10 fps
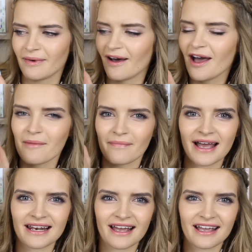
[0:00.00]
But
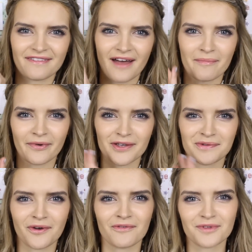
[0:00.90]
I like that because
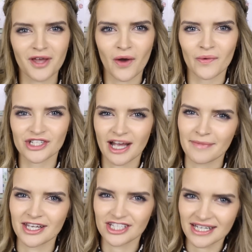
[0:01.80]
we've gone for the whole
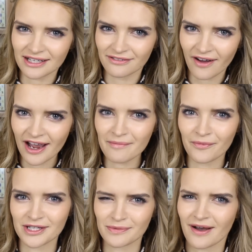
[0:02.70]
shabby chic vibe,
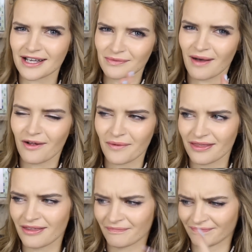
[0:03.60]
which works well
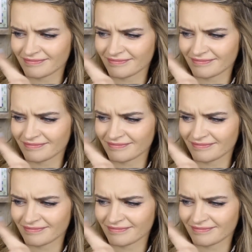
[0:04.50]
with